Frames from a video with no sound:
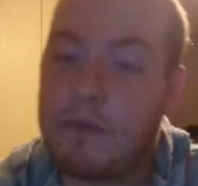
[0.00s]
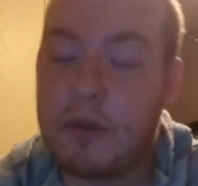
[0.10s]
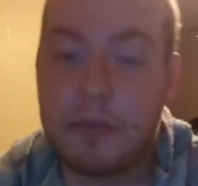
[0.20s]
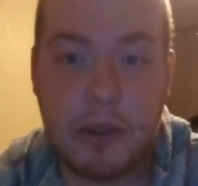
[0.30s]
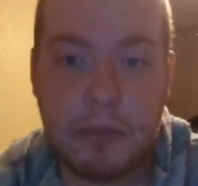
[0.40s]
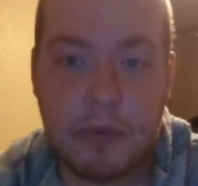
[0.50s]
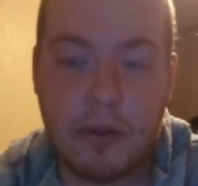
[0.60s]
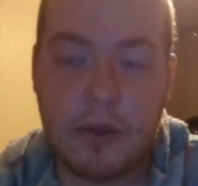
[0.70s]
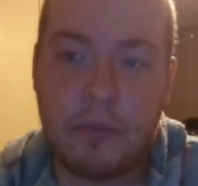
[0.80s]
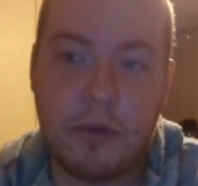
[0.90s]
for the people
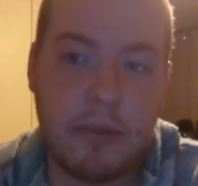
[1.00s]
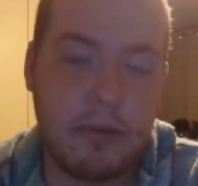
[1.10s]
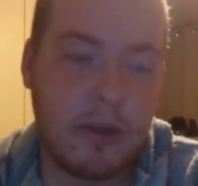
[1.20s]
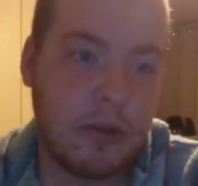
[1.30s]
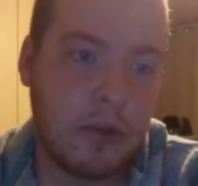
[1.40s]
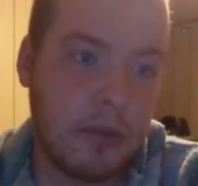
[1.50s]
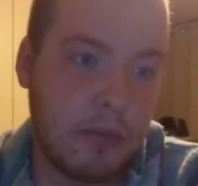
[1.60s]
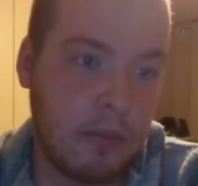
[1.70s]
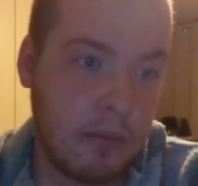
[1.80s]
of the Pueblos.